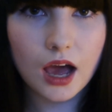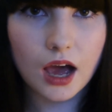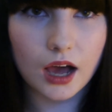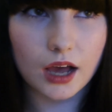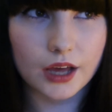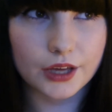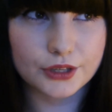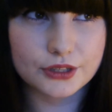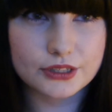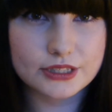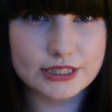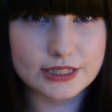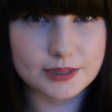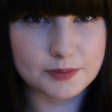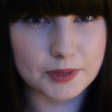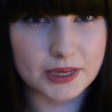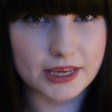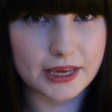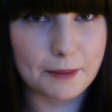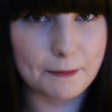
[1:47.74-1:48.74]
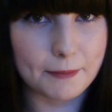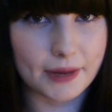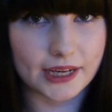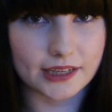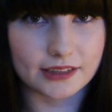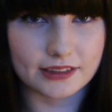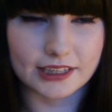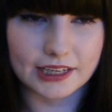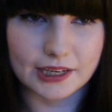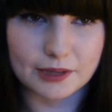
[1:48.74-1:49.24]
I used to be
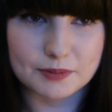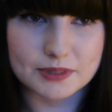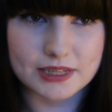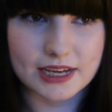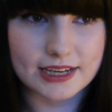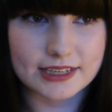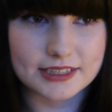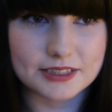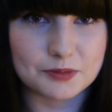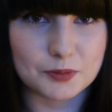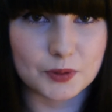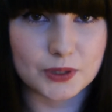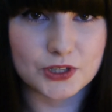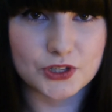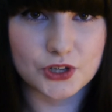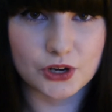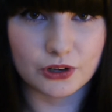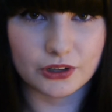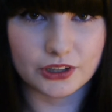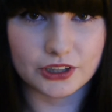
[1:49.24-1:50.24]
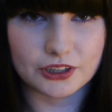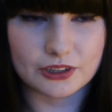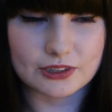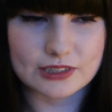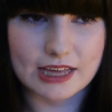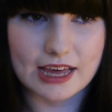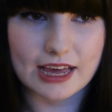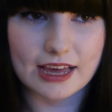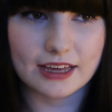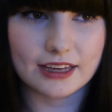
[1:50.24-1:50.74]
mildly obsessed with John
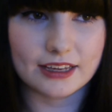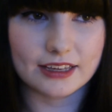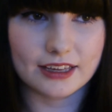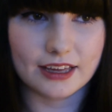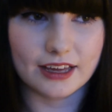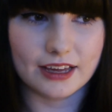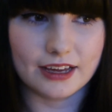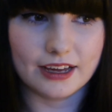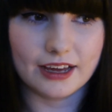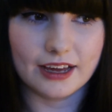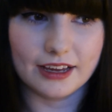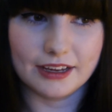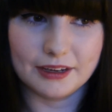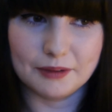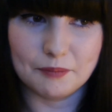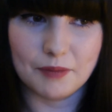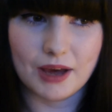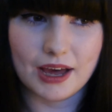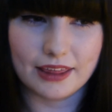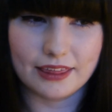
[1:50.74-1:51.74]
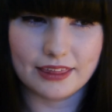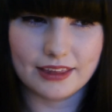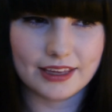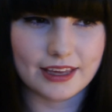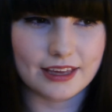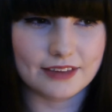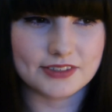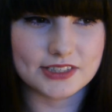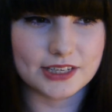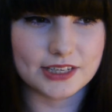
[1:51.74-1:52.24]
Cusack. I
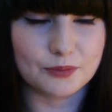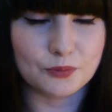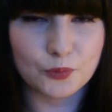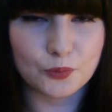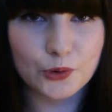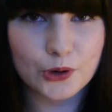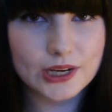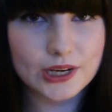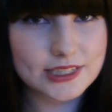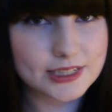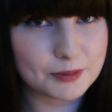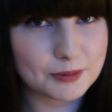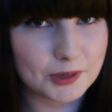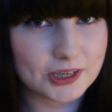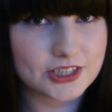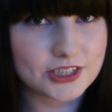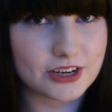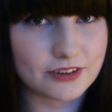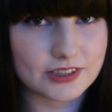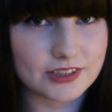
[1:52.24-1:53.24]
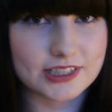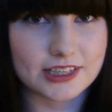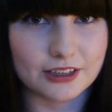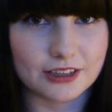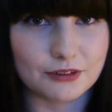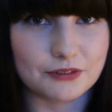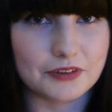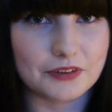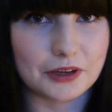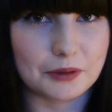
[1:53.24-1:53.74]
think I've seen pretty much every
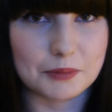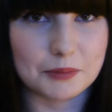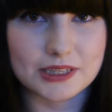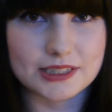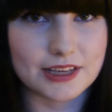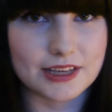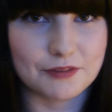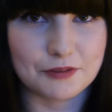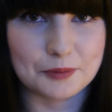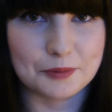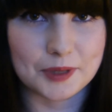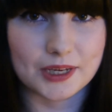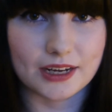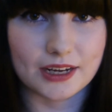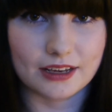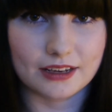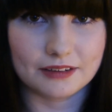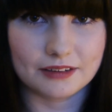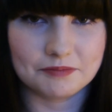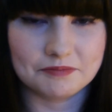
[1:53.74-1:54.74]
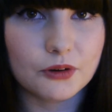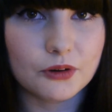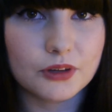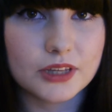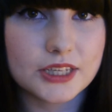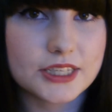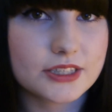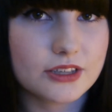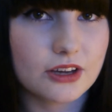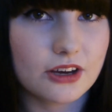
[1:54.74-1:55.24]
single film he's ever been in. I
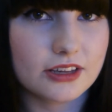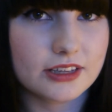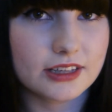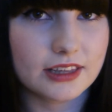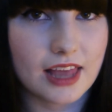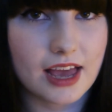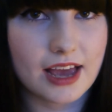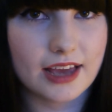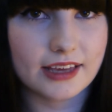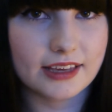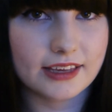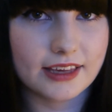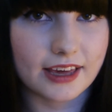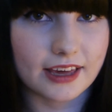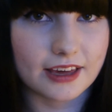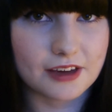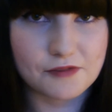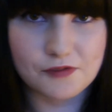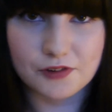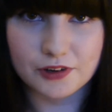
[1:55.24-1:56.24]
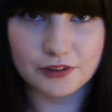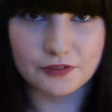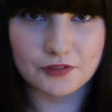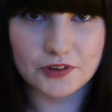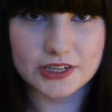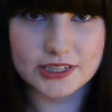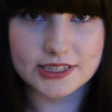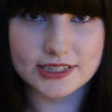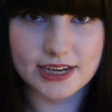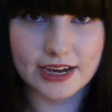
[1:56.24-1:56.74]
only saw The Lion King for the
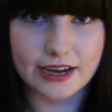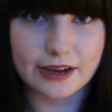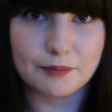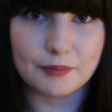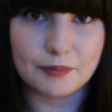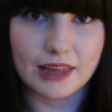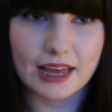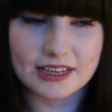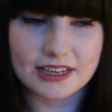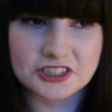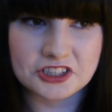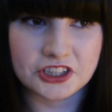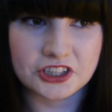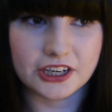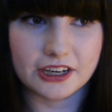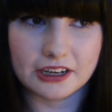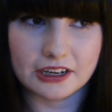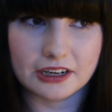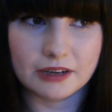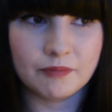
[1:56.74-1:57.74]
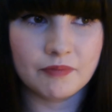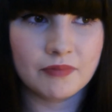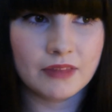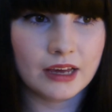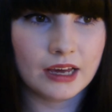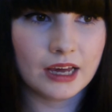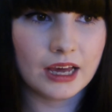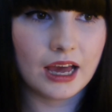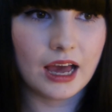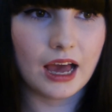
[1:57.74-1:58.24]
first time last year
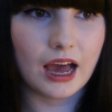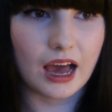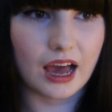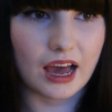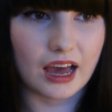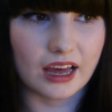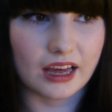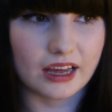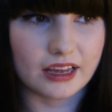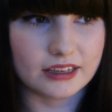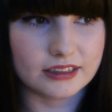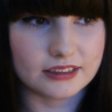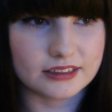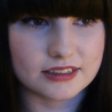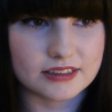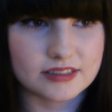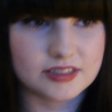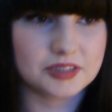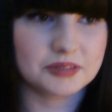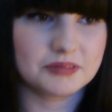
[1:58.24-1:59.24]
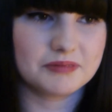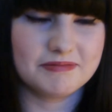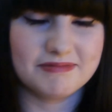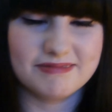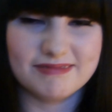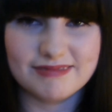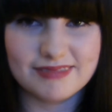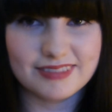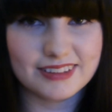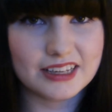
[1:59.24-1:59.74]
and
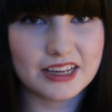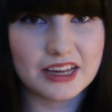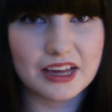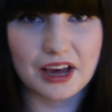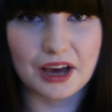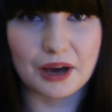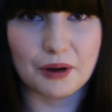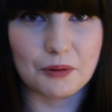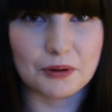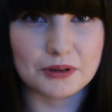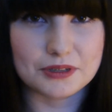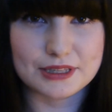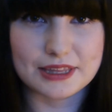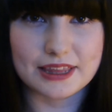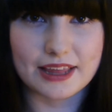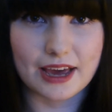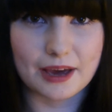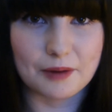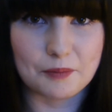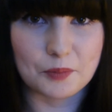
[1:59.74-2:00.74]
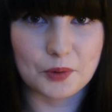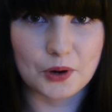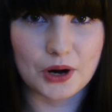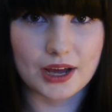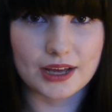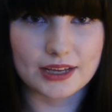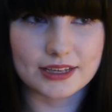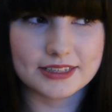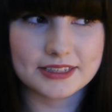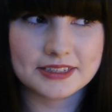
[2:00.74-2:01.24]
I wasn't that
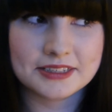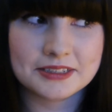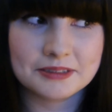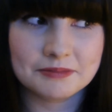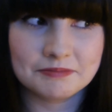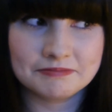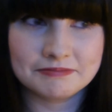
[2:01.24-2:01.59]
impressed.